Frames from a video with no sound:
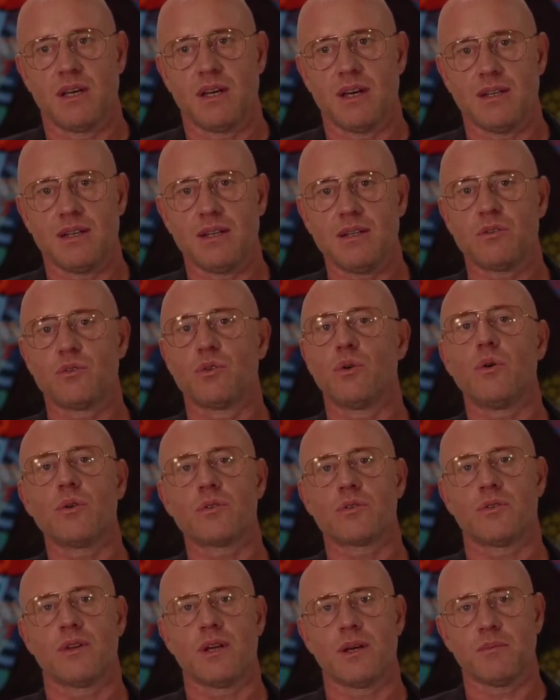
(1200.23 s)
and then
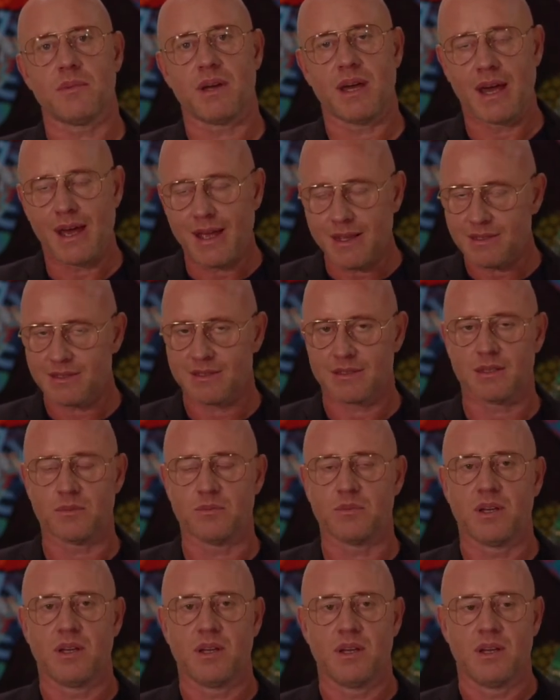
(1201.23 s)
talk to them, ask
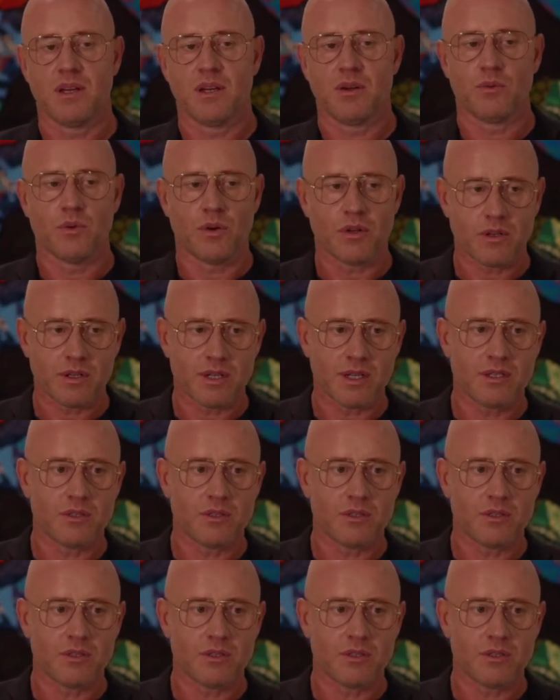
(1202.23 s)
them, what are they